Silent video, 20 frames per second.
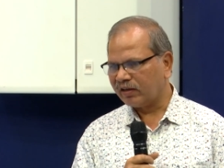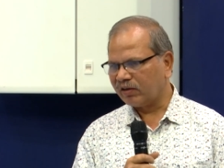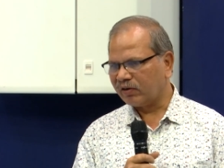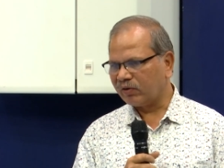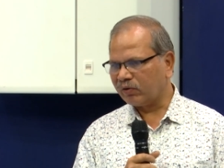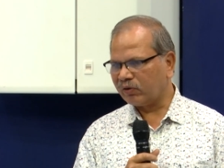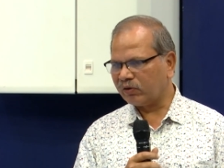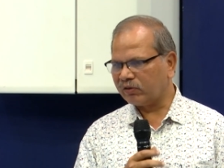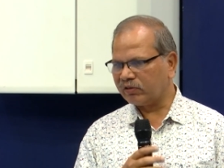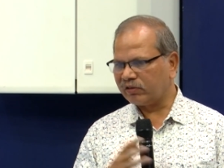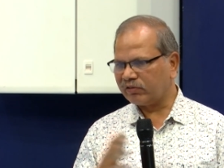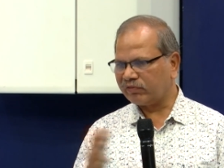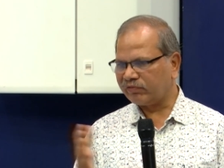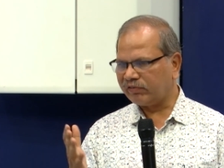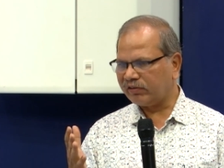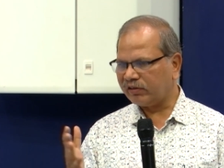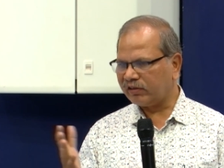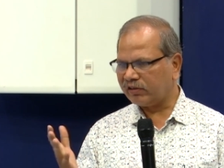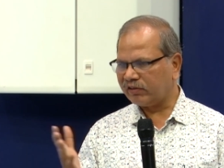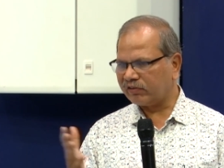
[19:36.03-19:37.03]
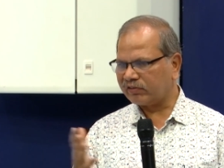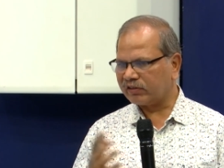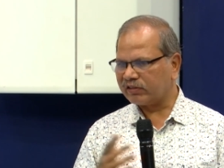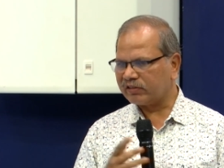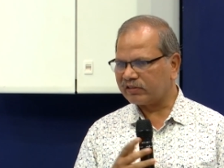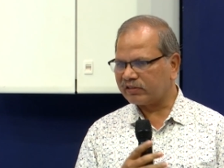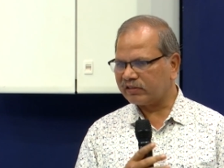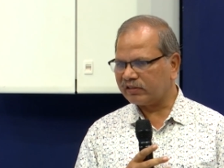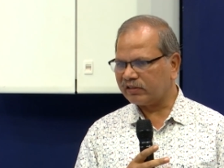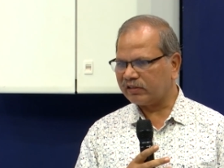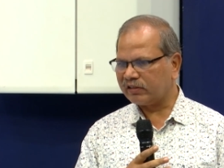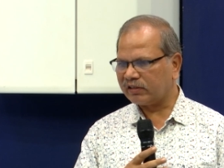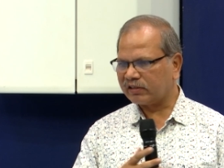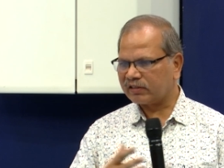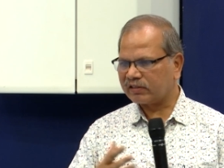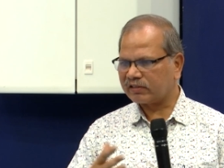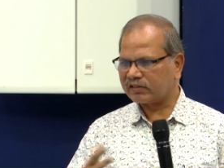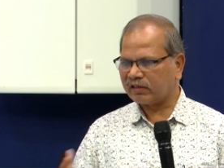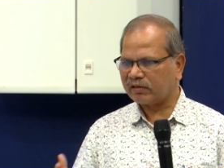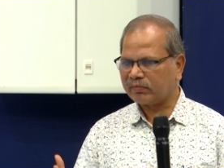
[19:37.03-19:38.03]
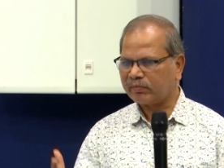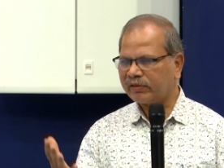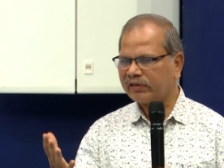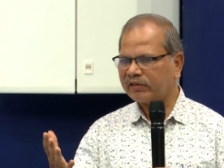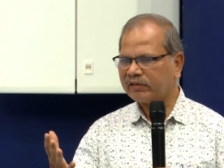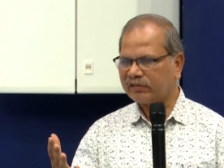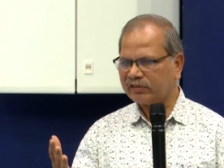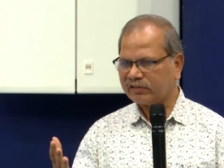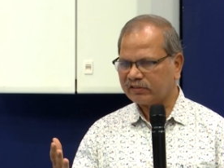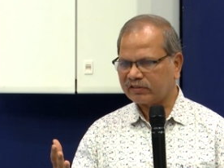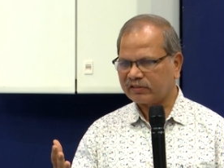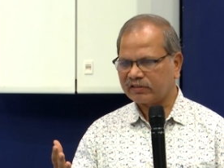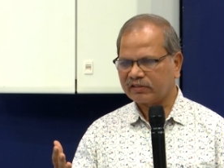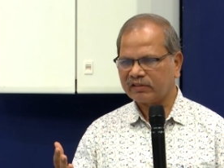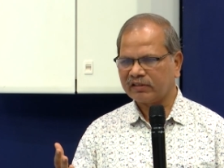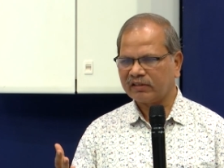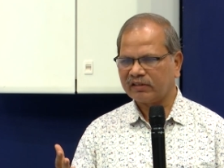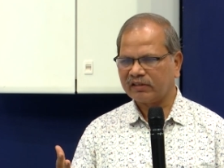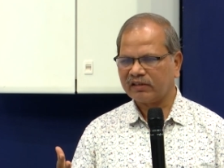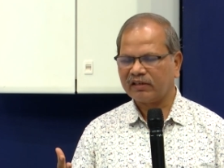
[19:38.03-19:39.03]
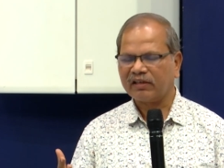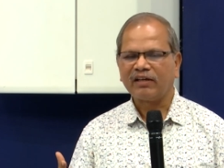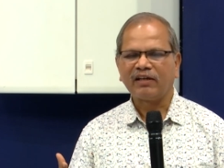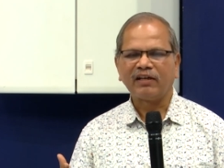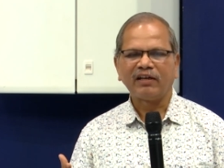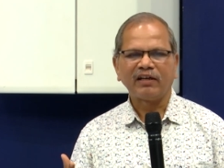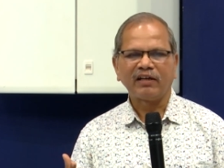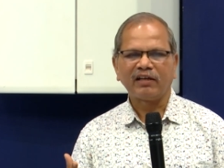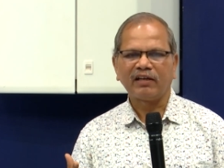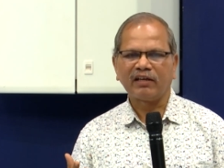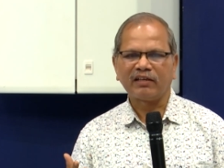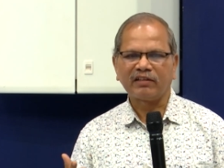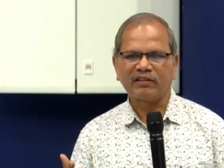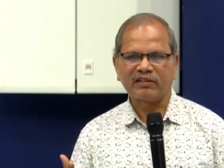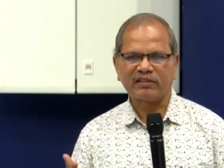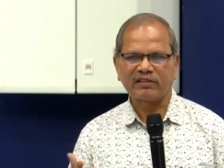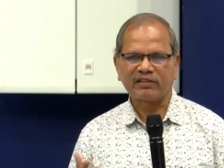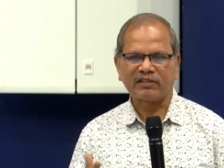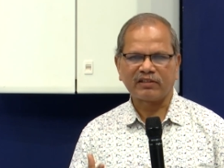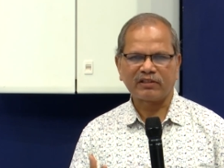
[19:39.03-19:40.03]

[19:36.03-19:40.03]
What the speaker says: No other field you can see. Let us celebrate this like this.